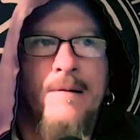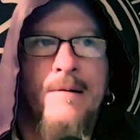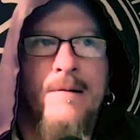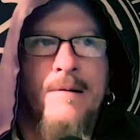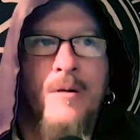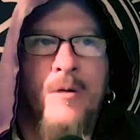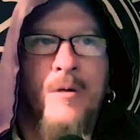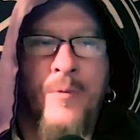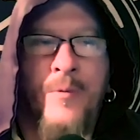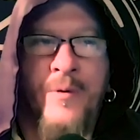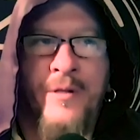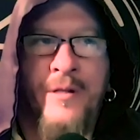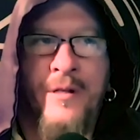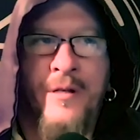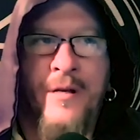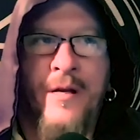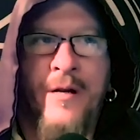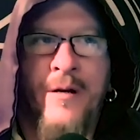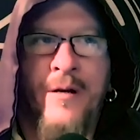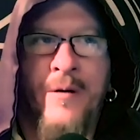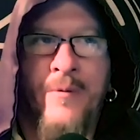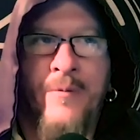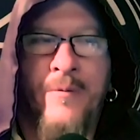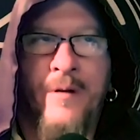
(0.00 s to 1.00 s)
or within, you
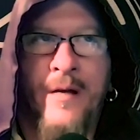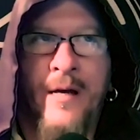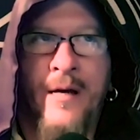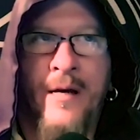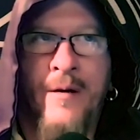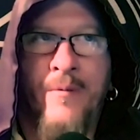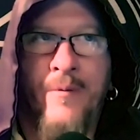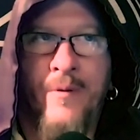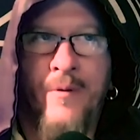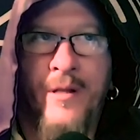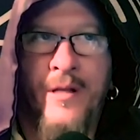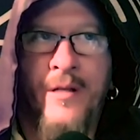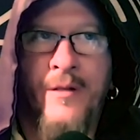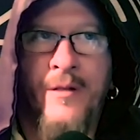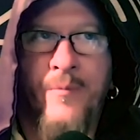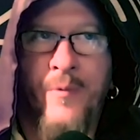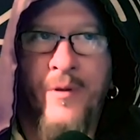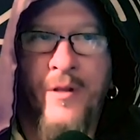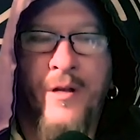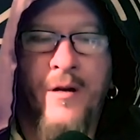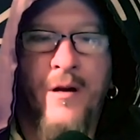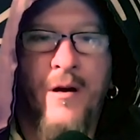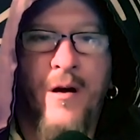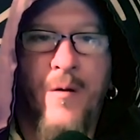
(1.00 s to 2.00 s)
know, yeah, within,
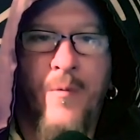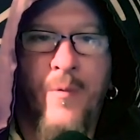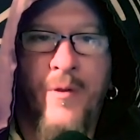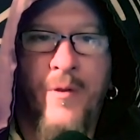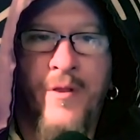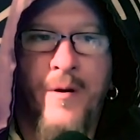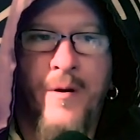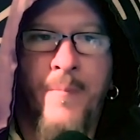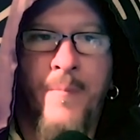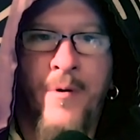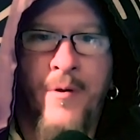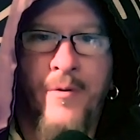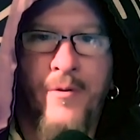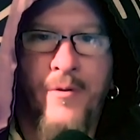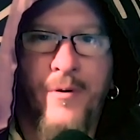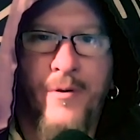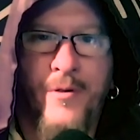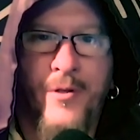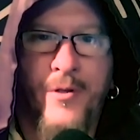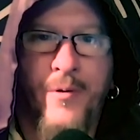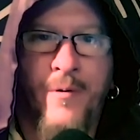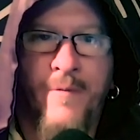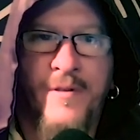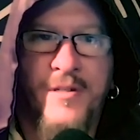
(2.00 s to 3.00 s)
within, a, within a month or
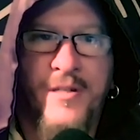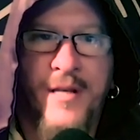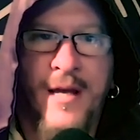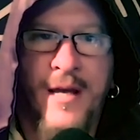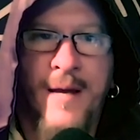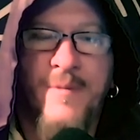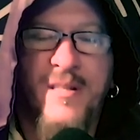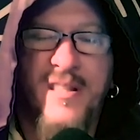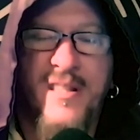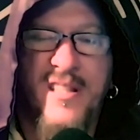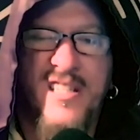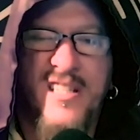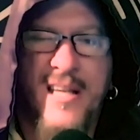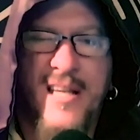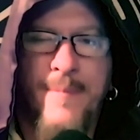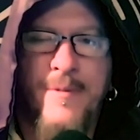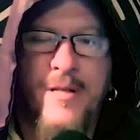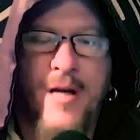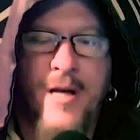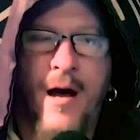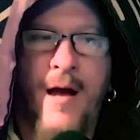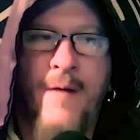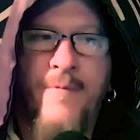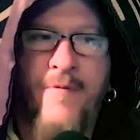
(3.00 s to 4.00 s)
two of the same, the same
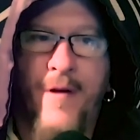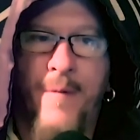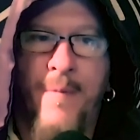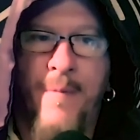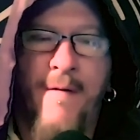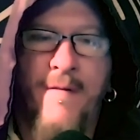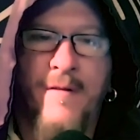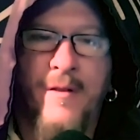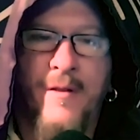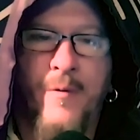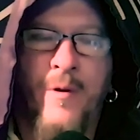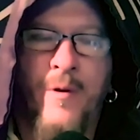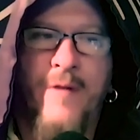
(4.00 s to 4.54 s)
time frame, everything, when